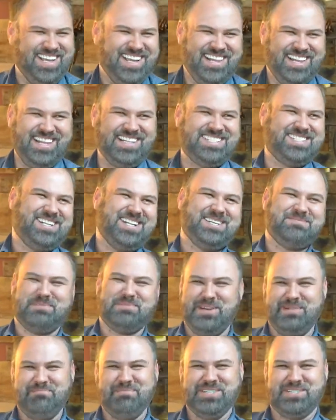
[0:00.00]
That's a
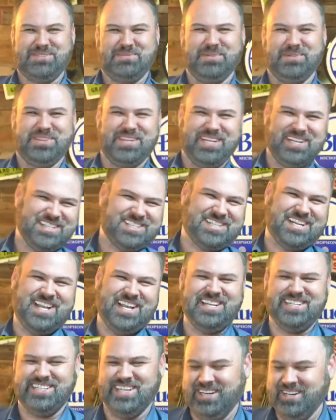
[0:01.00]
pretty miserable thing to say,
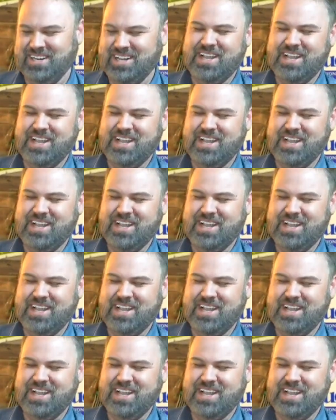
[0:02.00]
isn't it?